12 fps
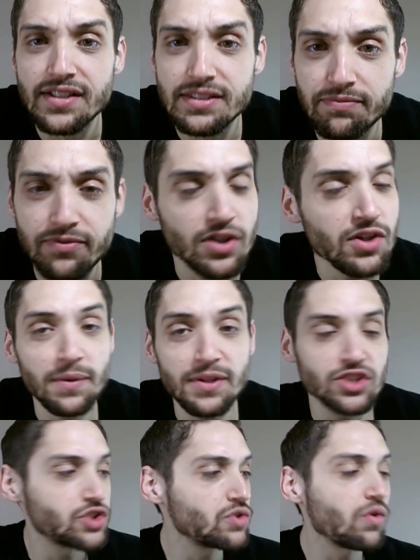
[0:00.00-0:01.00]
some, you know what,
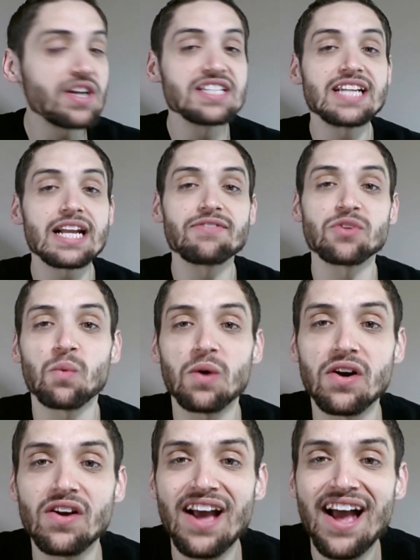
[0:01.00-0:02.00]
destroyed is not even the
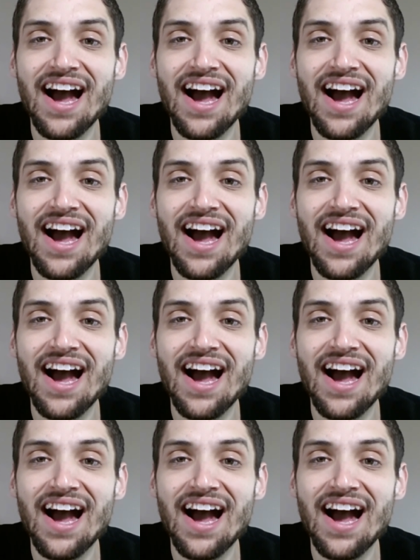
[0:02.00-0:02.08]
word.